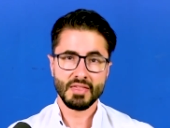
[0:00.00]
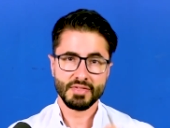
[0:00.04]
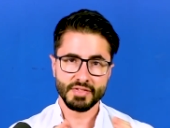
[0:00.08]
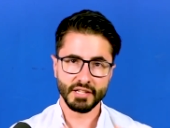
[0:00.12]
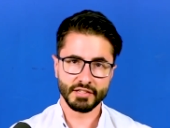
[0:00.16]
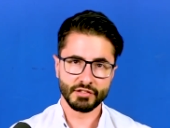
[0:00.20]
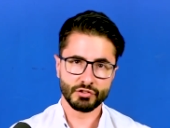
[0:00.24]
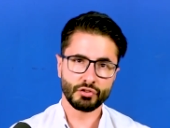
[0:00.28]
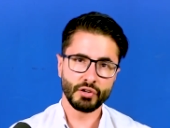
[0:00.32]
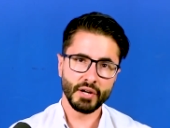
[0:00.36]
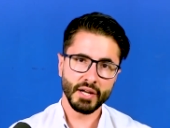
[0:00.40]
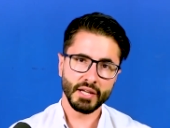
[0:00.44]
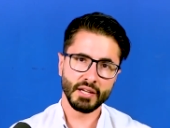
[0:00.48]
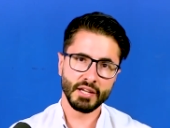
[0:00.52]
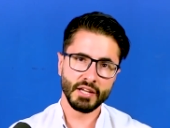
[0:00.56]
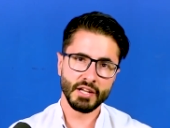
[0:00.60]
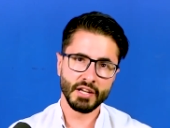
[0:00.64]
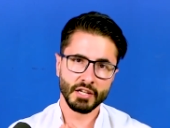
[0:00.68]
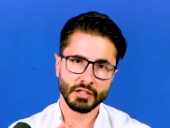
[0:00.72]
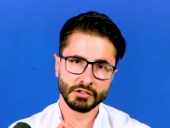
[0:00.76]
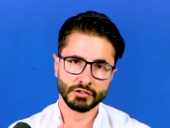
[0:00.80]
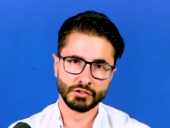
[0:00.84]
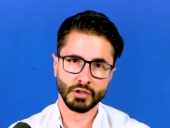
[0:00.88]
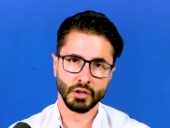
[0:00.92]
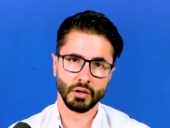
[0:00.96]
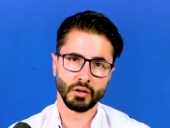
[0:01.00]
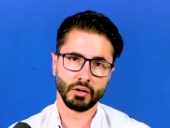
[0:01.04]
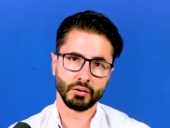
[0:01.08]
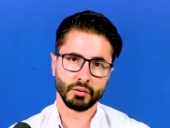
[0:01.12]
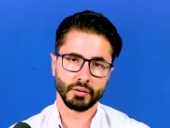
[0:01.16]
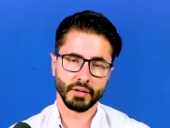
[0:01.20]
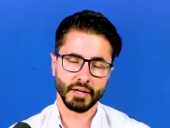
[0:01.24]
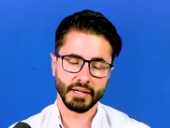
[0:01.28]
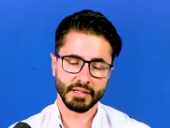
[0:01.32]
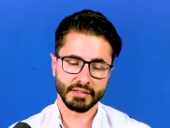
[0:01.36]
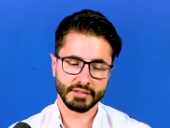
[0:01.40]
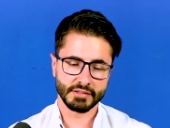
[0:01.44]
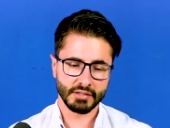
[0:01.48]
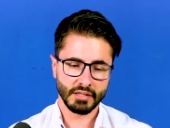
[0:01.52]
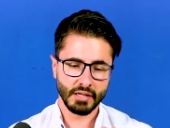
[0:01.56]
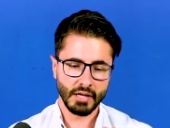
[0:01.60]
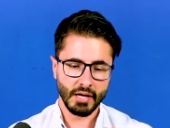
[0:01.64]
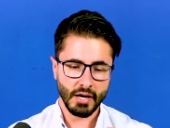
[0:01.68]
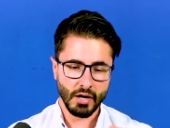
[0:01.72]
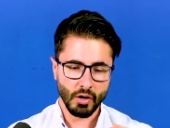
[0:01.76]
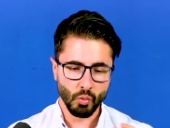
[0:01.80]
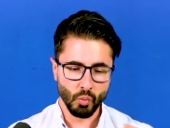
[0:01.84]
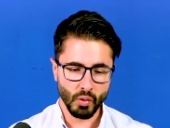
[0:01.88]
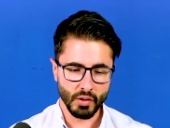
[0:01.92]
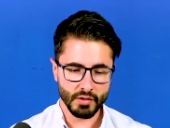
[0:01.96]
The trick here, though, is
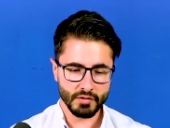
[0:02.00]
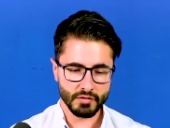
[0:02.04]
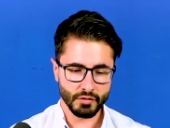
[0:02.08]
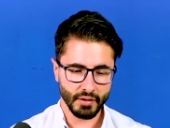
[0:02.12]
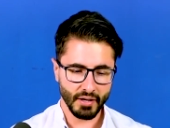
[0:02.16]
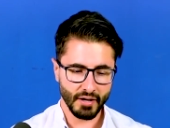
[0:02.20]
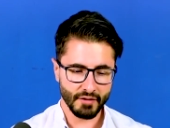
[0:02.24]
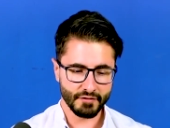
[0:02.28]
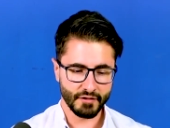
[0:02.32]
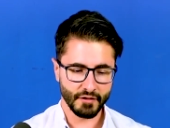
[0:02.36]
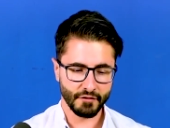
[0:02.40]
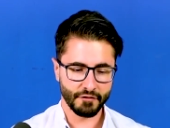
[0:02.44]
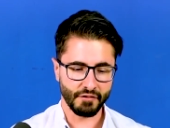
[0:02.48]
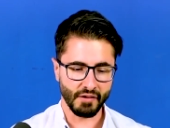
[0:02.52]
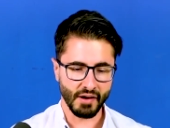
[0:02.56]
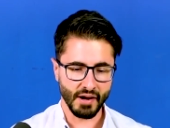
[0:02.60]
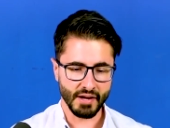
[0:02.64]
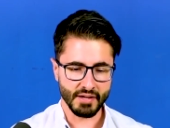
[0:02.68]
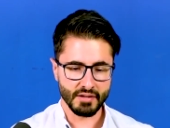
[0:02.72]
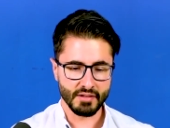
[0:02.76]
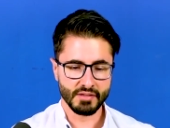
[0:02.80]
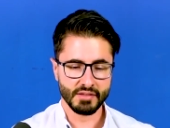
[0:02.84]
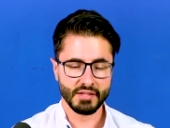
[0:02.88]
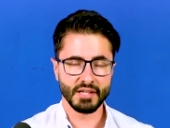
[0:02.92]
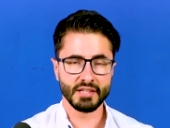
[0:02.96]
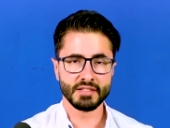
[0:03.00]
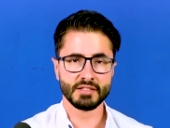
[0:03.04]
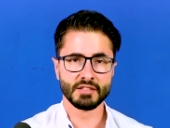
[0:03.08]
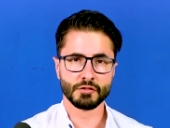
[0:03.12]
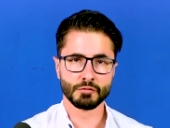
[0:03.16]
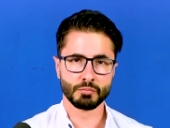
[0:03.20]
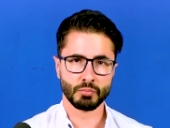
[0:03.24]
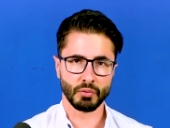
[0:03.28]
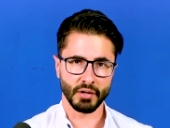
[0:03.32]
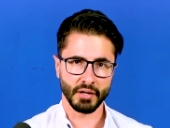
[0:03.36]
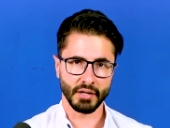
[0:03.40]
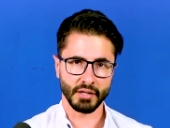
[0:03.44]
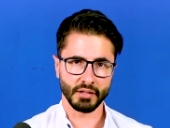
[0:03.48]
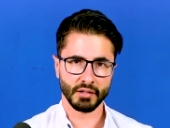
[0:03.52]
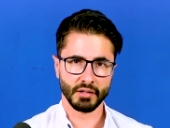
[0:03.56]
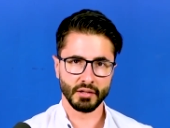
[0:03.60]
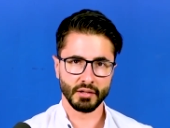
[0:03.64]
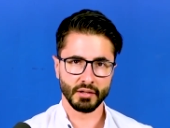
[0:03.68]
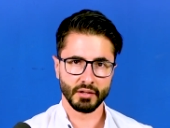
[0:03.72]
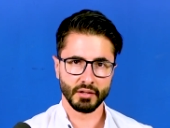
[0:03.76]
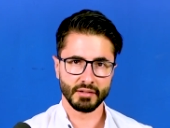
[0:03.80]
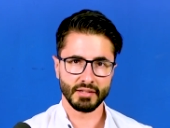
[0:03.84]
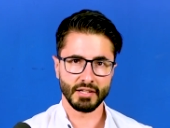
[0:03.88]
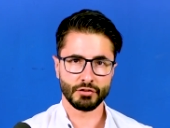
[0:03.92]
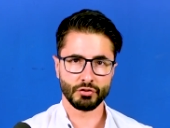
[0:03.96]
once you have defined this spring
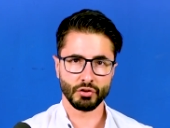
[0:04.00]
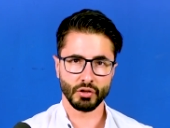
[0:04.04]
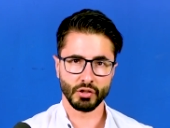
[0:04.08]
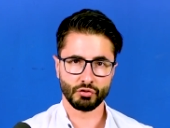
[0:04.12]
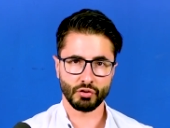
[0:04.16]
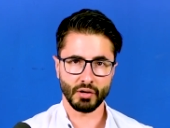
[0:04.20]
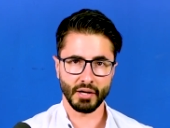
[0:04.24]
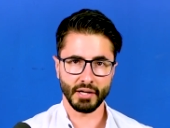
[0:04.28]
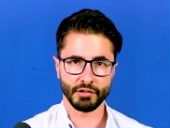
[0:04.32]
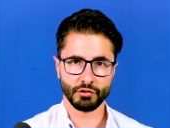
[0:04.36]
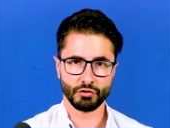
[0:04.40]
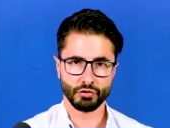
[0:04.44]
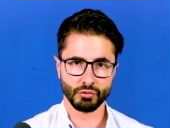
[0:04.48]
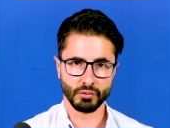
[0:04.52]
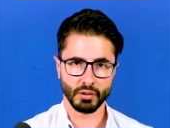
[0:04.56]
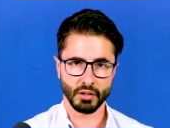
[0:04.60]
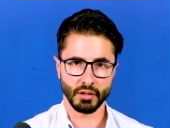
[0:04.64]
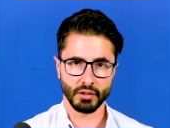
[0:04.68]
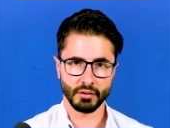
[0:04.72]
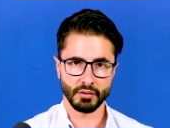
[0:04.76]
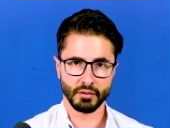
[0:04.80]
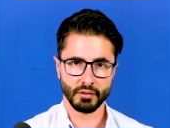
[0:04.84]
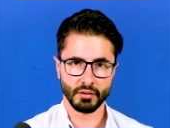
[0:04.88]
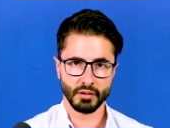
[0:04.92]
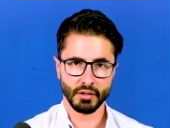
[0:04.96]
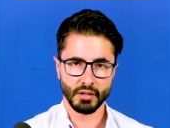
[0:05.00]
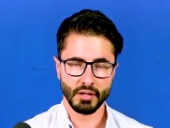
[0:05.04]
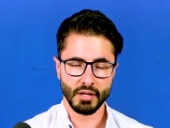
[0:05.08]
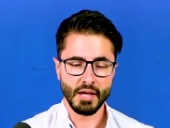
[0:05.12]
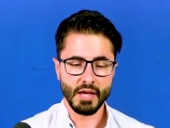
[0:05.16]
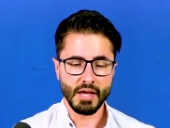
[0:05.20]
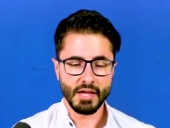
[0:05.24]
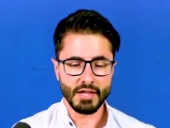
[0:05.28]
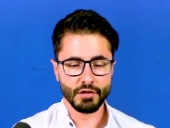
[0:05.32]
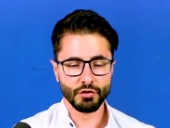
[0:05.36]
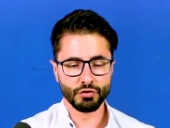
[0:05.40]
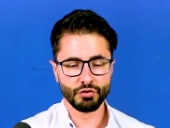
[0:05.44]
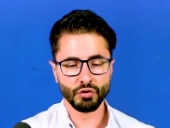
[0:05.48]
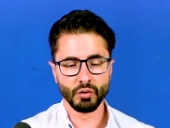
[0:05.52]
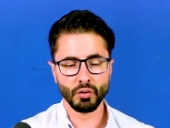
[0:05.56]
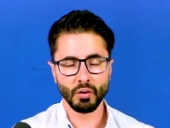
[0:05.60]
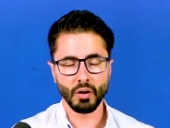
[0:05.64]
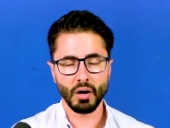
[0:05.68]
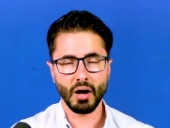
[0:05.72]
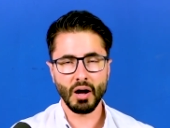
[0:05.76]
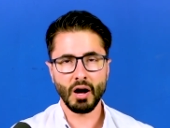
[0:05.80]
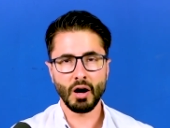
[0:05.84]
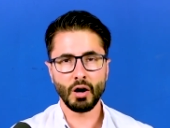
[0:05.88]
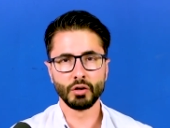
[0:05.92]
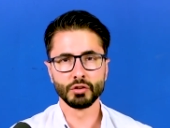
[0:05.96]
that you're trying to run, you should
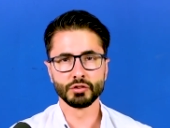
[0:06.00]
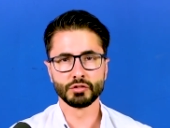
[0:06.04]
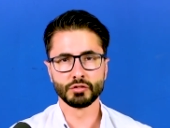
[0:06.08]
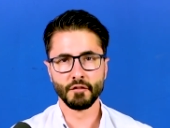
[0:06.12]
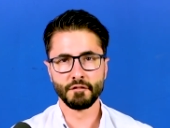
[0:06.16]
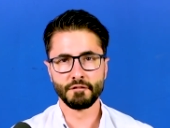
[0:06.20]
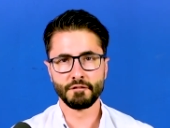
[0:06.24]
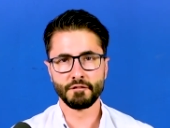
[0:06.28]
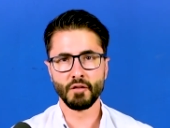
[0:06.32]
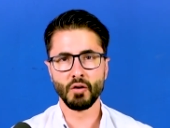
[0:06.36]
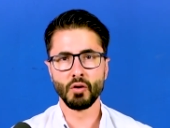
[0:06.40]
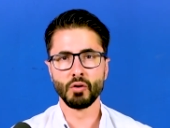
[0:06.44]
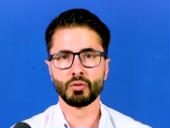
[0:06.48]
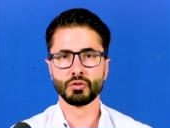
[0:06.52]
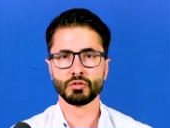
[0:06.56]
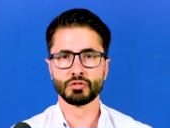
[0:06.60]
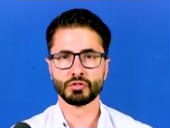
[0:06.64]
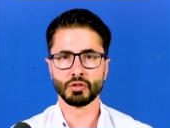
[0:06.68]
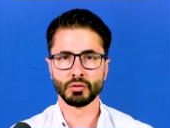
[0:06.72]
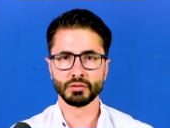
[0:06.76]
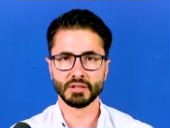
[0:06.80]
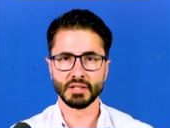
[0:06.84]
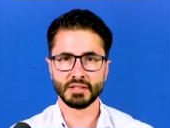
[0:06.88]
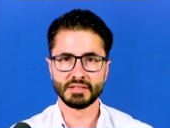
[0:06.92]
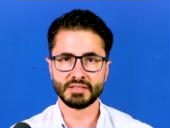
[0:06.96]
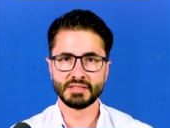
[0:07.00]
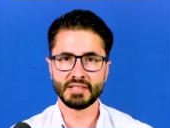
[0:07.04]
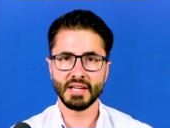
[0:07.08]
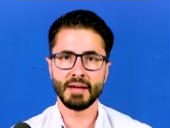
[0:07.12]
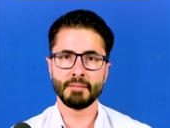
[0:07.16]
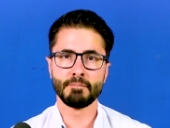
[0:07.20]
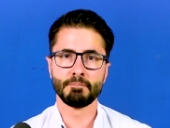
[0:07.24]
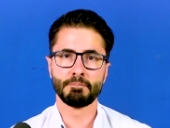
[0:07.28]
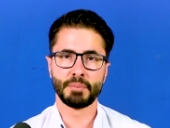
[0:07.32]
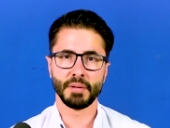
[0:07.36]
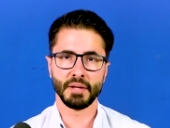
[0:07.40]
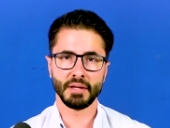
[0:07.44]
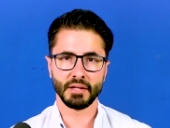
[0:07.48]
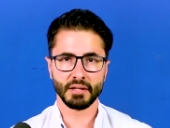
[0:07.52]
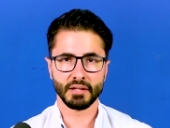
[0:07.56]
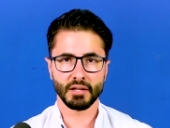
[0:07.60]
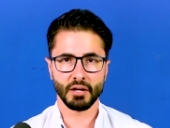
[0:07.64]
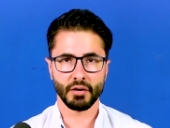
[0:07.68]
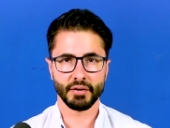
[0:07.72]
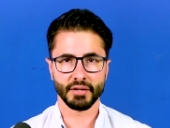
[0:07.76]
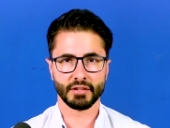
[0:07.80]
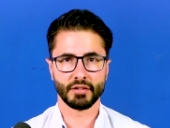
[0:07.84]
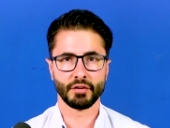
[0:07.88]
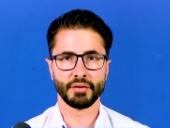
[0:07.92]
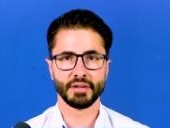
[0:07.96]
also focus on the damping
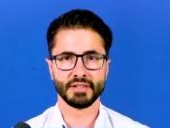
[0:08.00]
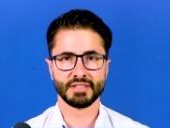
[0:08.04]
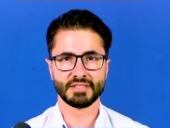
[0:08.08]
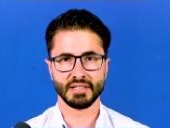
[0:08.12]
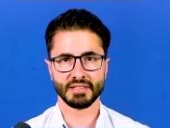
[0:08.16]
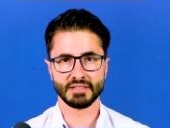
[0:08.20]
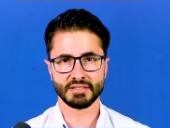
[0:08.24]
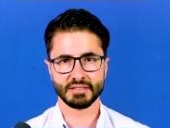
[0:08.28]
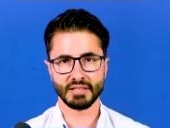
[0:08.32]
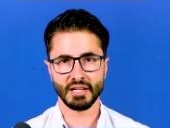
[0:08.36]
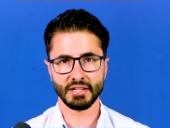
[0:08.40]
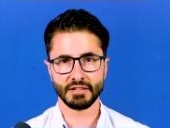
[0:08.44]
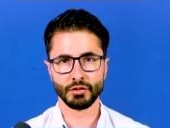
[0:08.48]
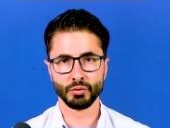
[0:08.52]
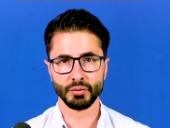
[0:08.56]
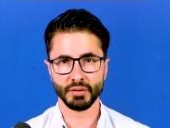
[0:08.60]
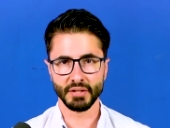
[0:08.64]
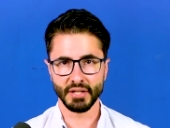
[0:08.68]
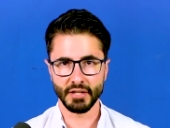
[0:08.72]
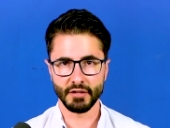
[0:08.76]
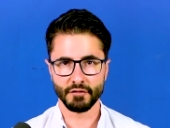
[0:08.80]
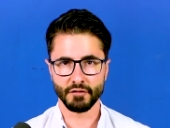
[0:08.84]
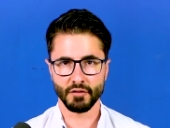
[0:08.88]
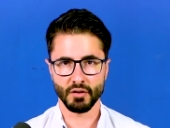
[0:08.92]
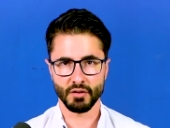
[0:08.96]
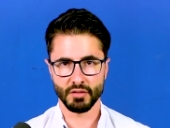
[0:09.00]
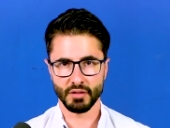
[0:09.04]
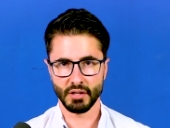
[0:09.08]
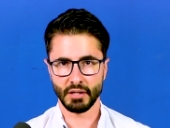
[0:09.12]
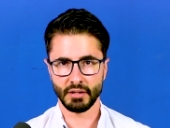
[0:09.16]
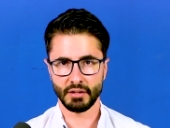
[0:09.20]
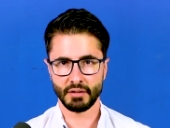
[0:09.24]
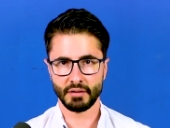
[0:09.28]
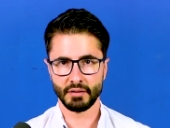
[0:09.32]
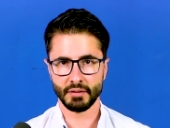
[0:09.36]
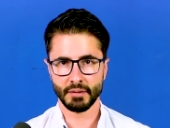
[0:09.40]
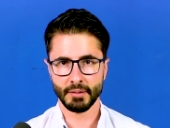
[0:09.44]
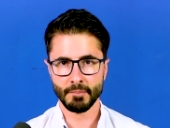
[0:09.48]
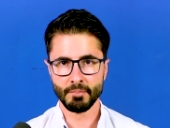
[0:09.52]
characteristics that you need for that.